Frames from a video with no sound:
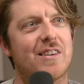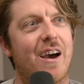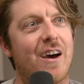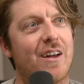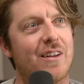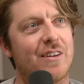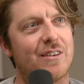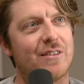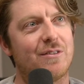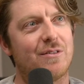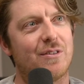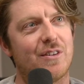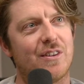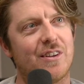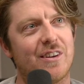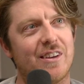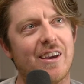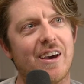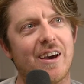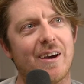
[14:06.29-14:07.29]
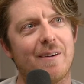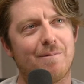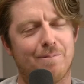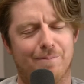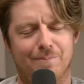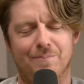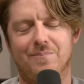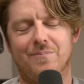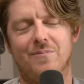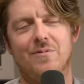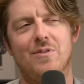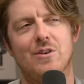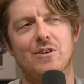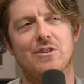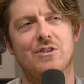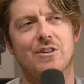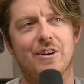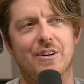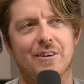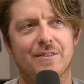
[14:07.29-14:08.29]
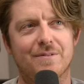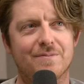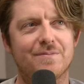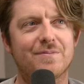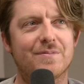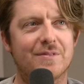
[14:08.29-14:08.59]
Leftovers or anything else that we can tackle. Yeah.